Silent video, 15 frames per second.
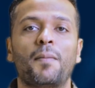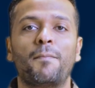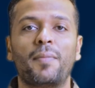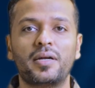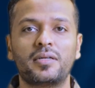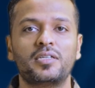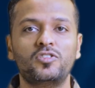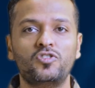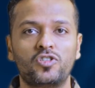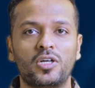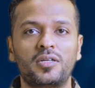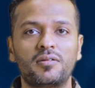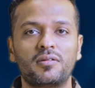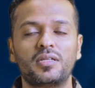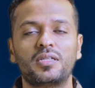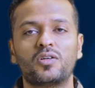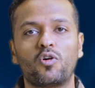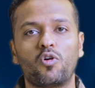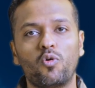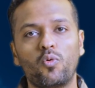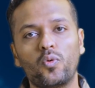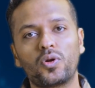But in general, the
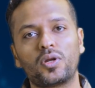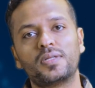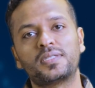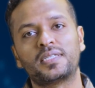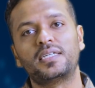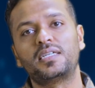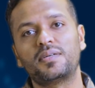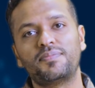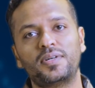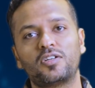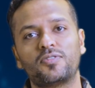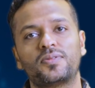overall sentiment